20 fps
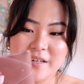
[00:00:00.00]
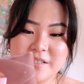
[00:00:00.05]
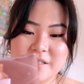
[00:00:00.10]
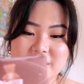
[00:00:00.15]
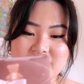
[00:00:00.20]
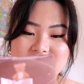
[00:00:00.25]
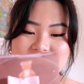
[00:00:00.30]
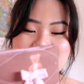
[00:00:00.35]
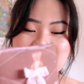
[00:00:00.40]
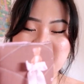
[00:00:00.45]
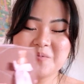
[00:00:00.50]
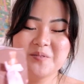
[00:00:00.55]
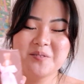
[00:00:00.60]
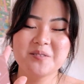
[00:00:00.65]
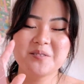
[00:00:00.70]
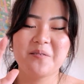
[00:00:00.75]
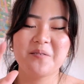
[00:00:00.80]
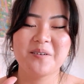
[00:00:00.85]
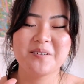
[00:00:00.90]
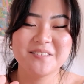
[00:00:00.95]
just am
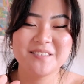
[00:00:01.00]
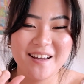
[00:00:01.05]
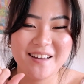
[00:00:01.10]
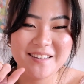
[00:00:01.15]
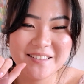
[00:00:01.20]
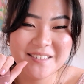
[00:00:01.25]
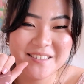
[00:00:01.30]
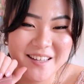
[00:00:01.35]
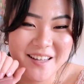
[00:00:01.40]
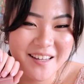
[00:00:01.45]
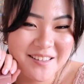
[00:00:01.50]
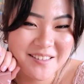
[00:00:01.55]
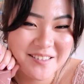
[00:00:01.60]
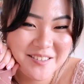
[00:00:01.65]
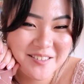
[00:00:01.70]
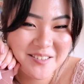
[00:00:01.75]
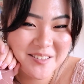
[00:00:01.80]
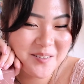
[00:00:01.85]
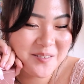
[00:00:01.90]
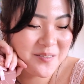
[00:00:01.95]
so excited to take
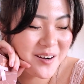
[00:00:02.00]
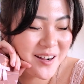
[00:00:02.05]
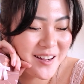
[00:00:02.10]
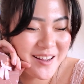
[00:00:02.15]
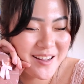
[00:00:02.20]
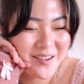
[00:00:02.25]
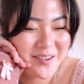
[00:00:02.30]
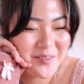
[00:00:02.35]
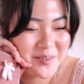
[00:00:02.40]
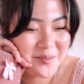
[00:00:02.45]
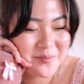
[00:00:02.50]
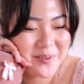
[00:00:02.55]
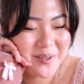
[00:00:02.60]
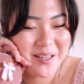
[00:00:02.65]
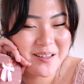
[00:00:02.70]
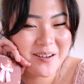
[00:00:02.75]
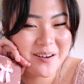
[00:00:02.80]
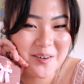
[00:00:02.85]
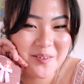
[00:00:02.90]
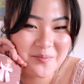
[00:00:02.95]
this away with
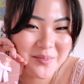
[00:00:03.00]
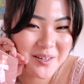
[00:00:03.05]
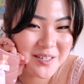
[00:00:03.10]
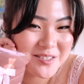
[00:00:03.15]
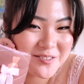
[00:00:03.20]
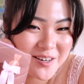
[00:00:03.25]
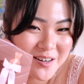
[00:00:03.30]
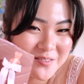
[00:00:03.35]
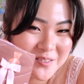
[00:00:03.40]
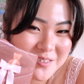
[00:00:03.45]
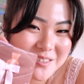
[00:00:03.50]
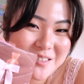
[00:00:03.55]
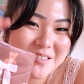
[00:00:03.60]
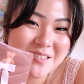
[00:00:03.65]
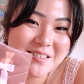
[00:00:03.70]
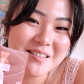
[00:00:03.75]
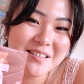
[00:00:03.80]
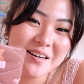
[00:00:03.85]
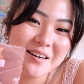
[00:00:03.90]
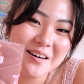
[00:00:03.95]
me on my travels
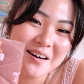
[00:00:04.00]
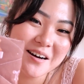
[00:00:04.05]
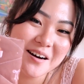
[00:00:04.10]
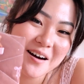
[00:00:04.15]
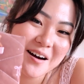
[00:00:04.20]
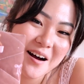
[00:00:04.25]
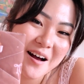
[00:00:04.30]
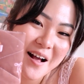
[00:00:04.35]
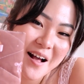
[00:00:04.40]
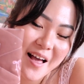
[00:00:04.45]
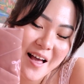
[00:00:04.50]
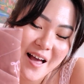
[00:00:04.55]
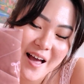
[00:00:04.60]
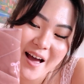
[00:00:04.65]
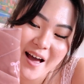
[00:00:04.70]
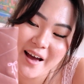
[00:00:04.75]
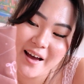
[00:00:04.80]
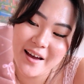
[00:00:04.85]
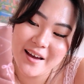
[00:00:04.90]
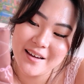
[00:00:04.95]
this year,
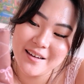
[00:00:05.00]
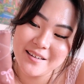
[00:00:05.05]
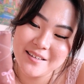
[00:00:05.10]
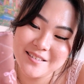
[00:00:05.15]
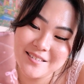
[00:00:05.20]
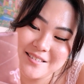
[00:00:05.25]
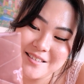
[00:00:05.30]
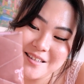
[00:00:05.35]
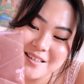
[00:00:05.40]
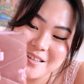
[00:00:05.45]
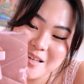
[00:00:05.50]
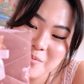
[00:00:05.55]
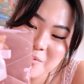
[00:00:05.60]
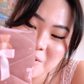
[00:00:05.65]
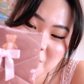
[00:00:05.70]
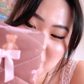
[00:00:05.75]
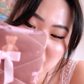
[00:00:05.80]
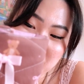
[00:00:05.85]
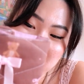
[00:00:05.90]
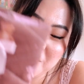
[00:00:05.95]
and let me
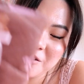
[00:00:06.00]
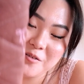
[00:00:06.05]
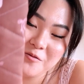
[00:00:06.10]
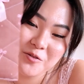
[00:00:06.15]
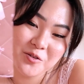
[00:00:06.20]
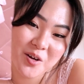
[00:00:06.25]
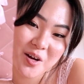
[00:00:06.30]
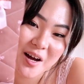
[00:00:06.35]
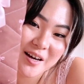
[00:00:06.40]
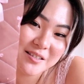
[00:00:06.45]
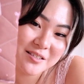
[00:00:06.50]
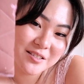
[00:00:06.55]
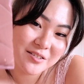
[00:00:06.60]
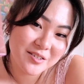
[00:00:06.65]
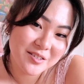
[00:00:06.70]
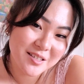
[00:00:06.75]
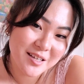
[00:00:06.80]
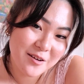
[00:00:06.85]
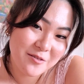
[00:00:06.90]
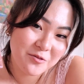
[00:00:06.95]
know if you guys are
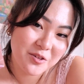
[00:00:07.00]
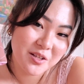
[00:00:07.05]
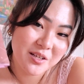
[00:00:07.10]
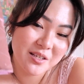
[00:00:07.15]
excited for